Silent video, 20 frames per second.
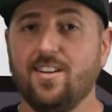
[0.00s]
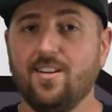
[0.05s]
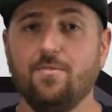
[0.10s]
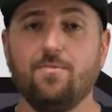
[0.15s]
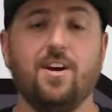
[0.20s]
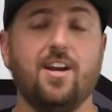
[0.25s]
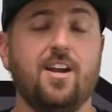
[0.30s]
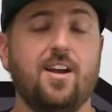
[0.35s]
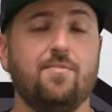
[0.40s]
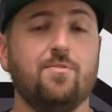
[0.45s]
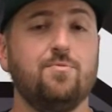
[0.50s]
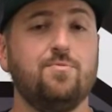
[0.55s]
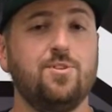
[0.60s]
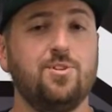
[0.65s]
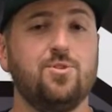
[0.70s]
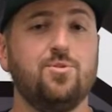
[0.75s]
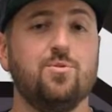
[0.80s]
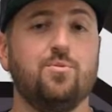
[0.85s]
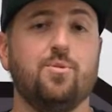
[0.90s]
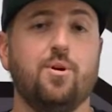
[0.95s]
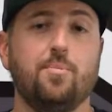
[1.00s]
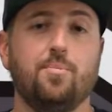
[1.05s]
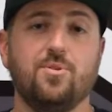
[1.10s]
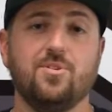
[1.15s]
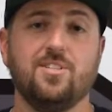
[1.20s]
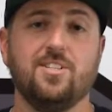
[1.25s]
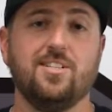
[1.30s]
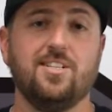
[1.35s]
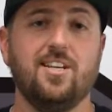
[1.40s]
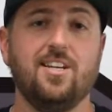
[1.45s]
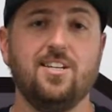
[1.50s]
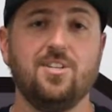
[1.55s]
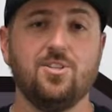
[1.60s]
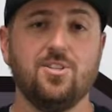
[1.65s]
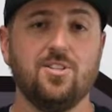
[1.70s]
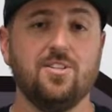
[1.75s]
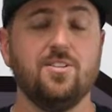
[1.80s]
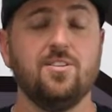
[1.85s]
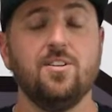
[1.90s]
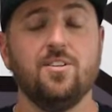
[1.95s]
if I have a visual
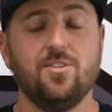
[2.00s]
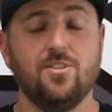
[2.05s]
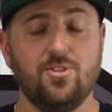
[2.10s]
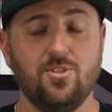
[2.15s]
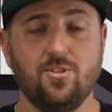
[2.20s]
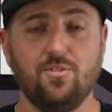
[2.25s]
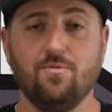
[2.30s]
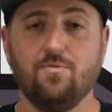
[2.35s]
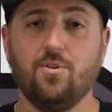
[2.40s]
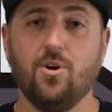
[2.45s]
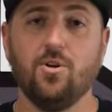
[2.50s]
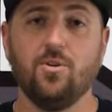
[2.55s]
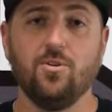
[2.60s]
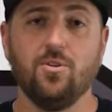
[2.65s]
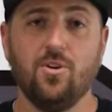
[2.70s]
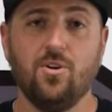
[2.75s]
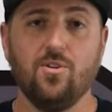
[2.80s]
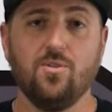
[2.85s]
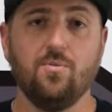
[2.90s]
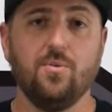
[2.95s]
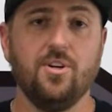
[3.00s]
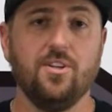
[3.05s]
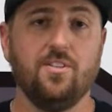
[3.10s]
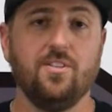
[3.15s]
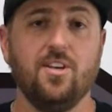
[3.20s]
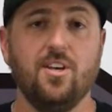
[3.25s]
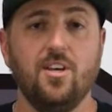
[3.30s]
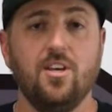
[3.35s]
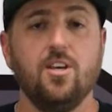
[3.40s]
representation that you can follow along with.